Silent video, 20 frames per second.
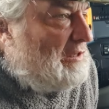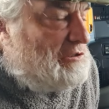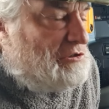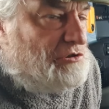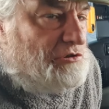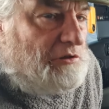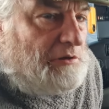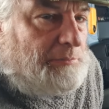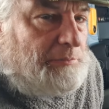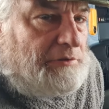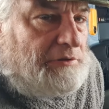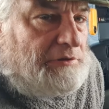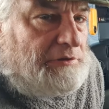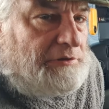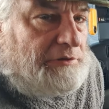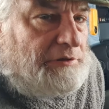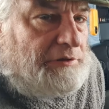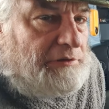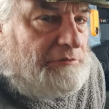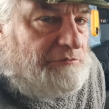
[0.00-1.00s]
Last time I
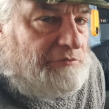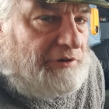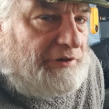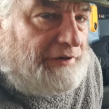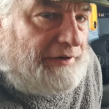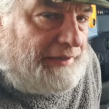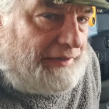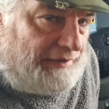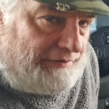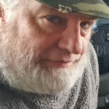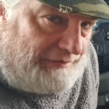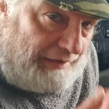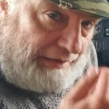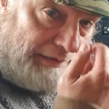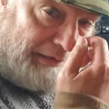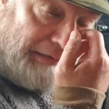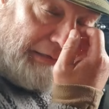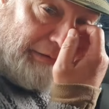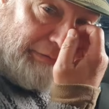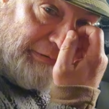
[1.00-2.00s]
really had
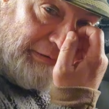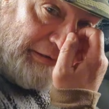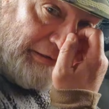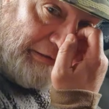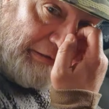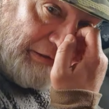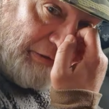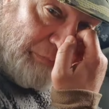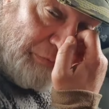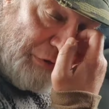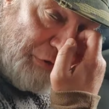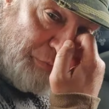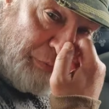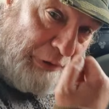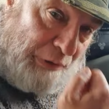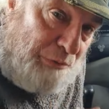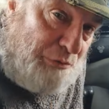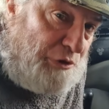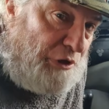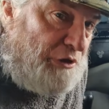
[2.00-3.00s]
that out in anger was
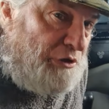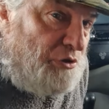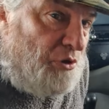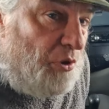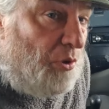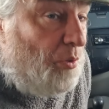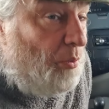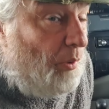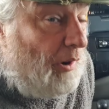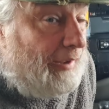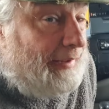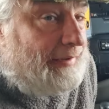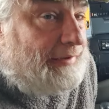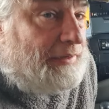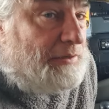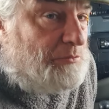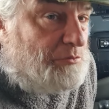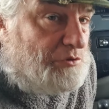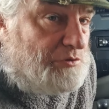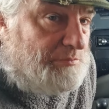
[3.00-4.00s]
when I was in Norway
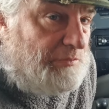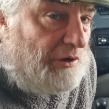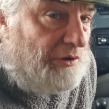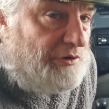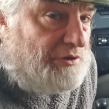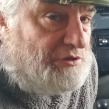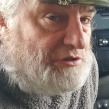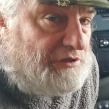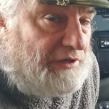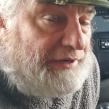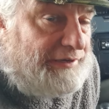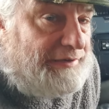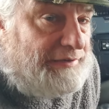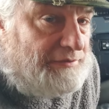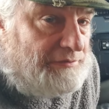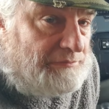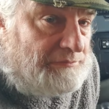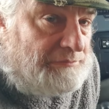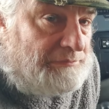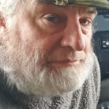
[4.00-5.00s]
and it was -8,
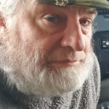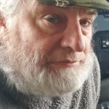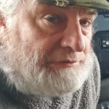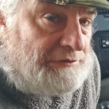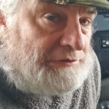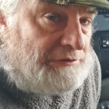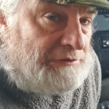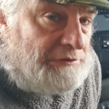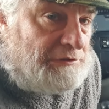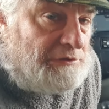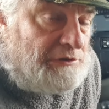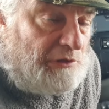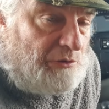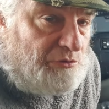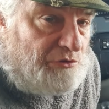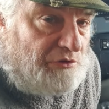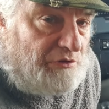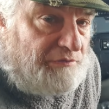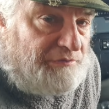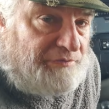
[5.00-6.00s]
and I
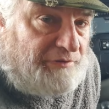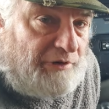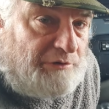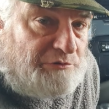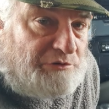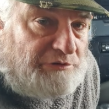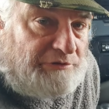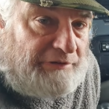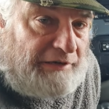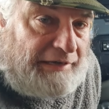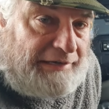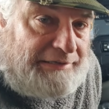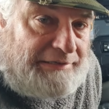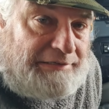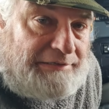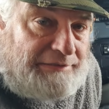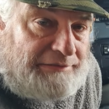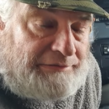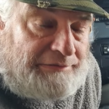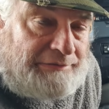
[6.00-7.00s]
was on a frozen
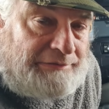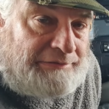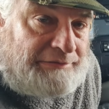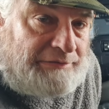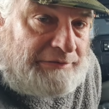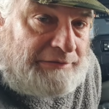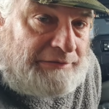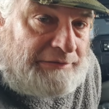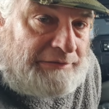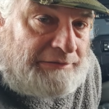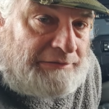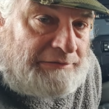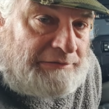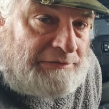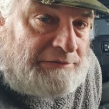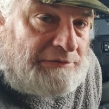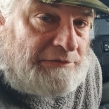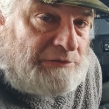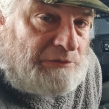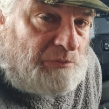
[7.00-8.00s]
lake, and
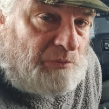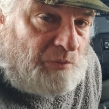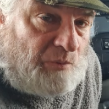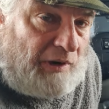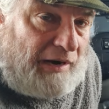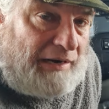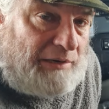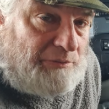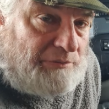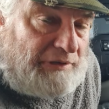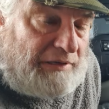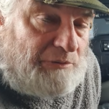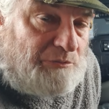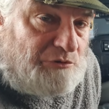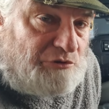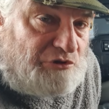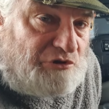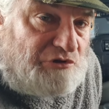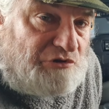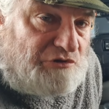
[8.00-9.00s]
wow, that
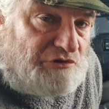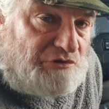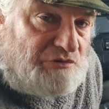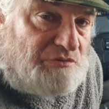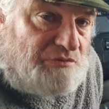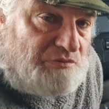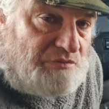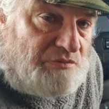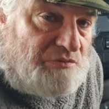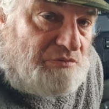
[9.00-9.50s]
was